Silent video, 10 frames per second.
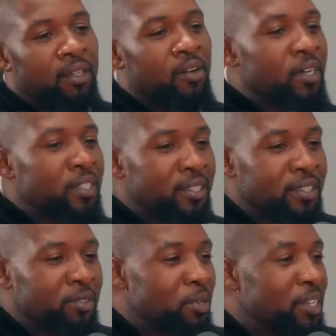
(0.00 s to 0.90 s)
the question
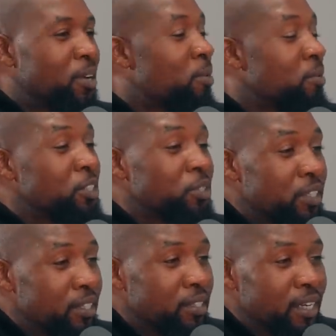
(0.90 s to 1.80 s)
is, what don't we
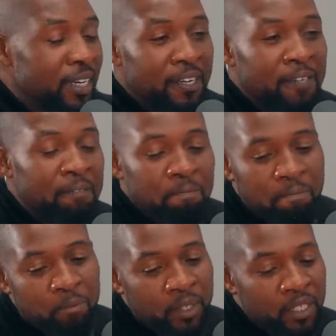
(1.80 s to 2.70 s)
treat? Mm-hmm. Um,
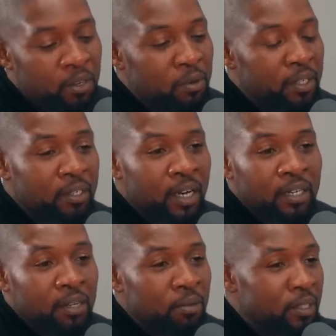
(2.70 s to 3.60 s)
we deal with I
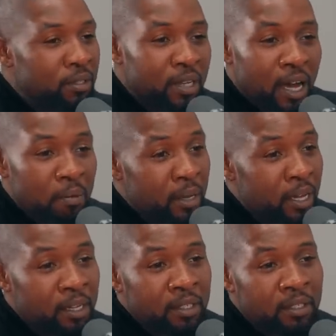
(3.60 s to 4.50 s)
deal with
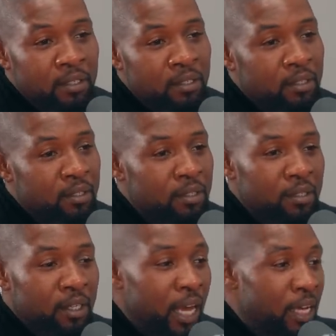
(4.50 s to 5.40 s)
diabetes,
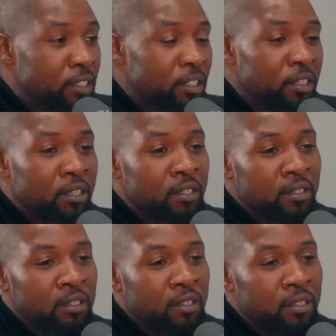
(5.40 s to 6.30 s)
cancer,
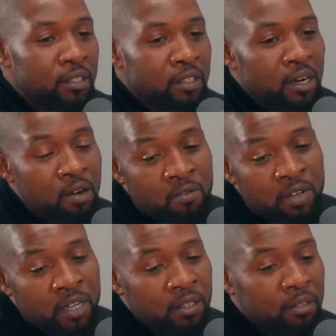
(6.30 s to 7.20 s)

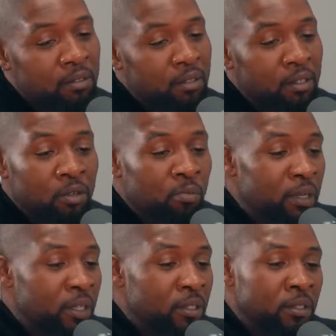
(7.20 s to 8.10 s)
COVID,
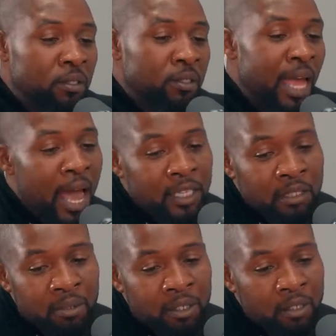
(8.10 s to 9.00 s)
lupus,
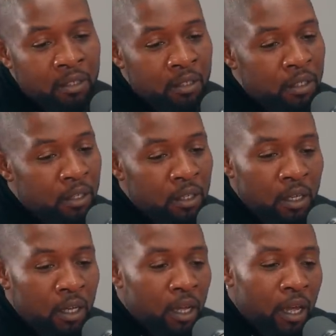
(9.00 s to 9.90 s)
asthma,
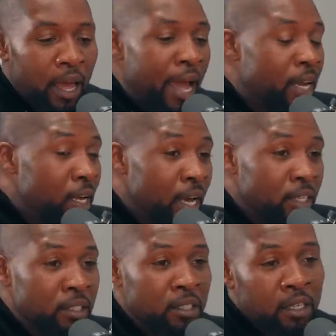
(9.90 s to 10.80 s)

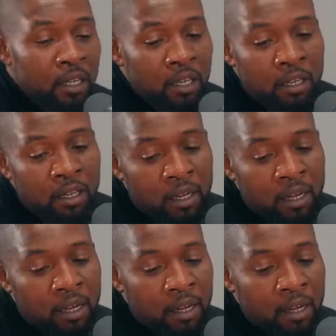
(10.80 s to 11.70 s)
ADHD,
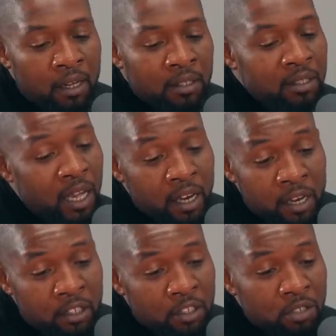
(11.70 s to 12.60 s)
uh, skin
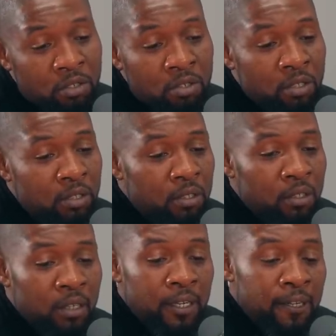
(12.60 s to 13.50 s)
issues,
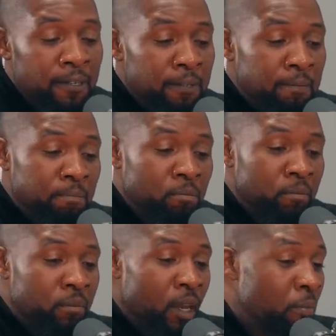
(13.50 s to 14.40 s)
um,
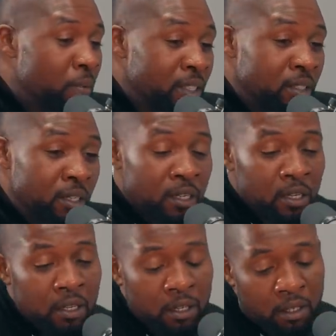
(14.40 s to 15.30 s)
obesity,